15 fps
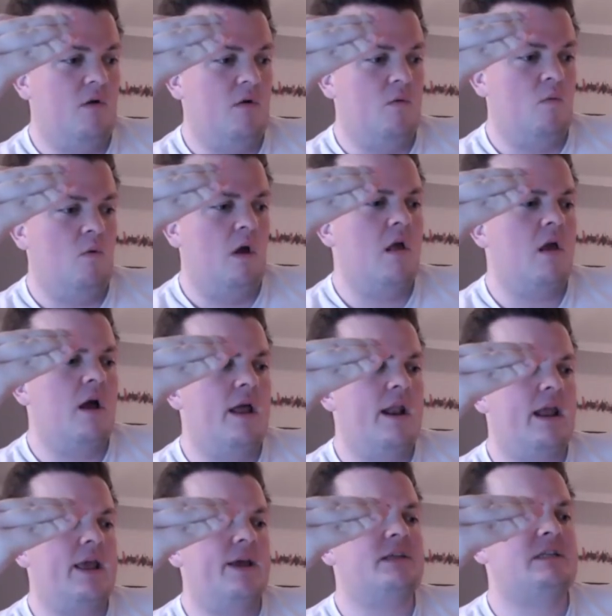what kind of
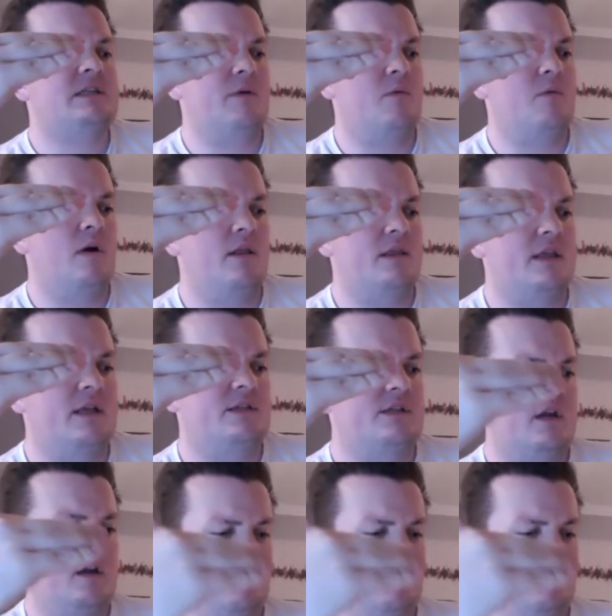guests do we want this year?